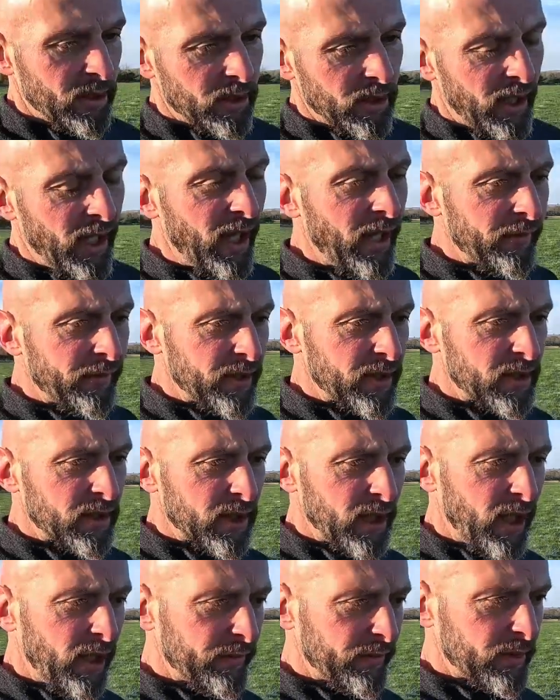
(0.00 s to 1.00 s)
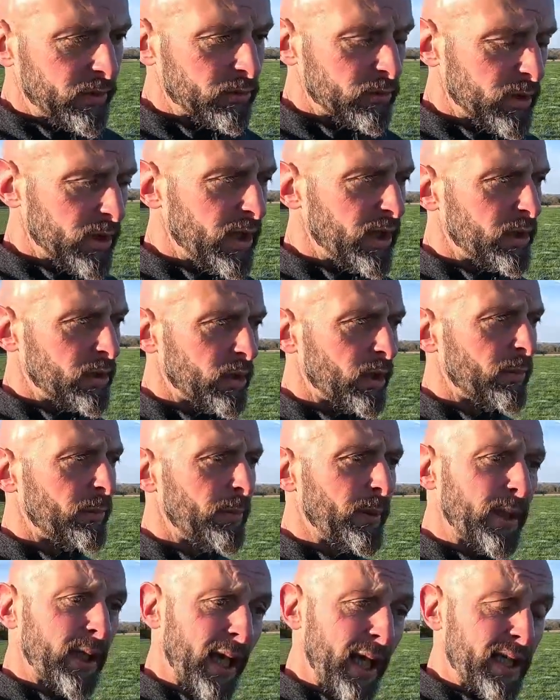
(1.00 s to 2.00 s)
having, having really good
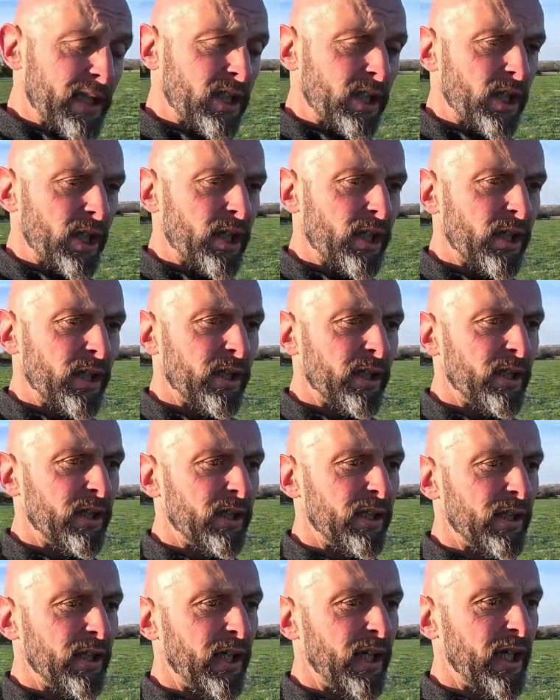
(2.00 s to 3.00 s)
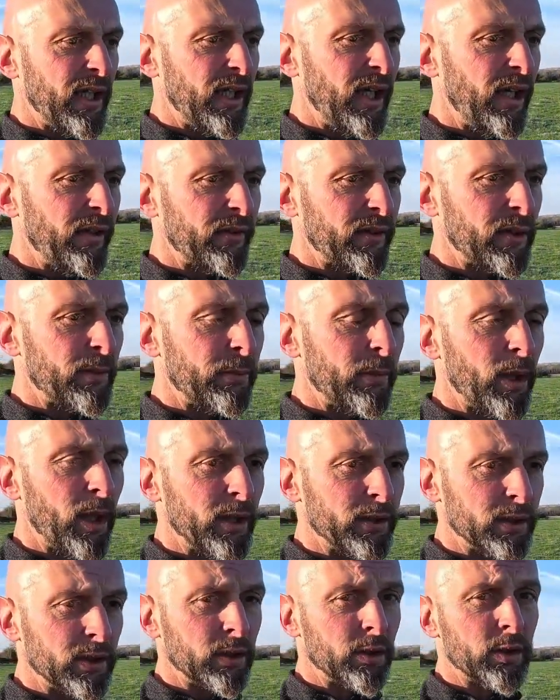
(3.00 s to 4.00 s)
pH and having
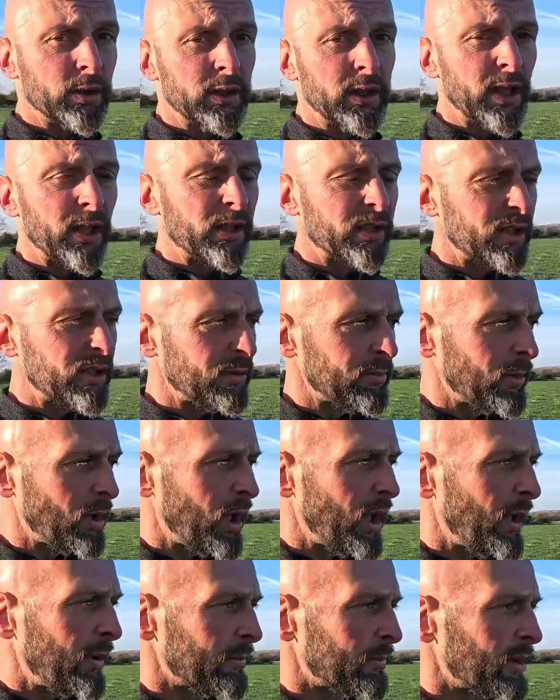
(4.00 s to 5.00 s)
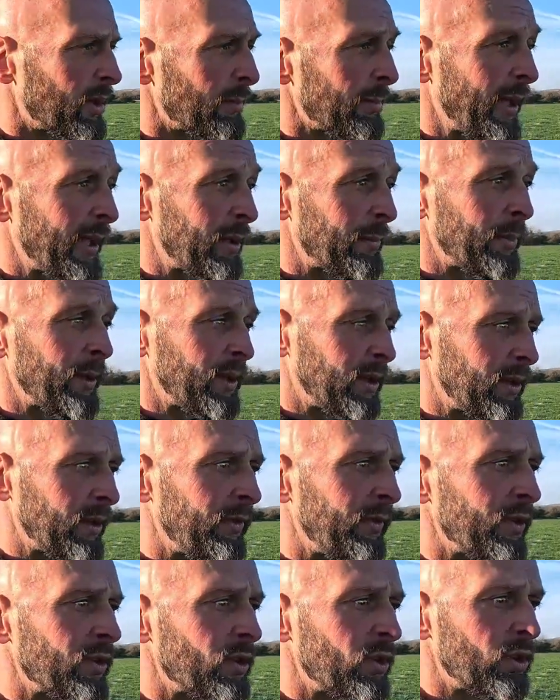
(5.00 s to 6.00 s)
applied your good calcium lime can make a big
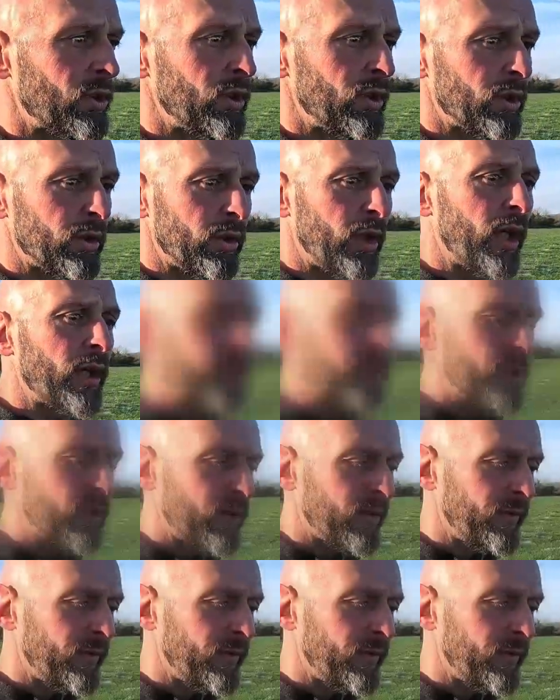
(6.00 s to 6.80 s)
difference to your nitrogen